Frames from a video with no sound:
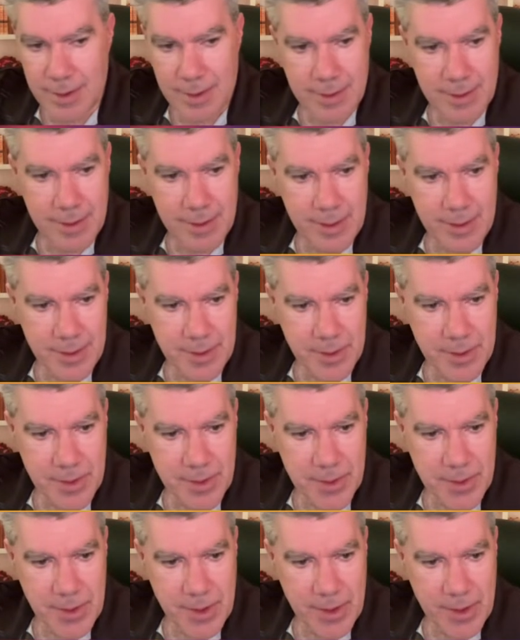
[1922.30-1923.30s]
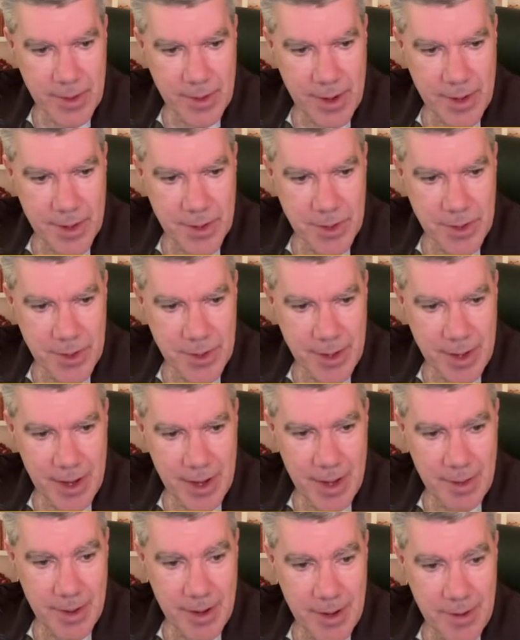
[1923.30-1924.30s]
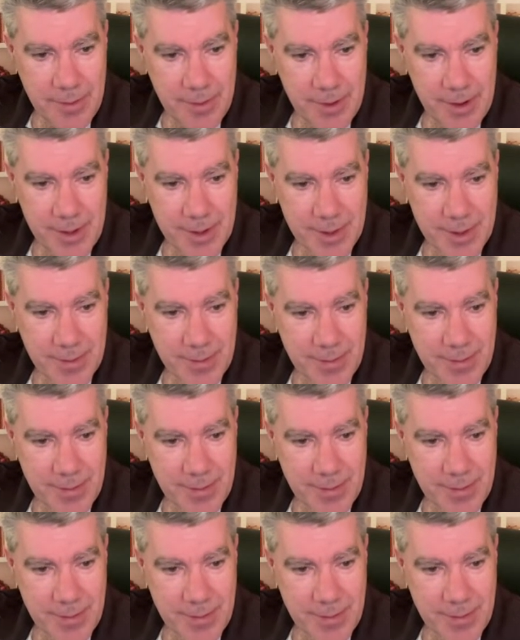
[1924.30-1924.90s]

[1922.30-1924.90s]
an interesting question. Hi, my friend's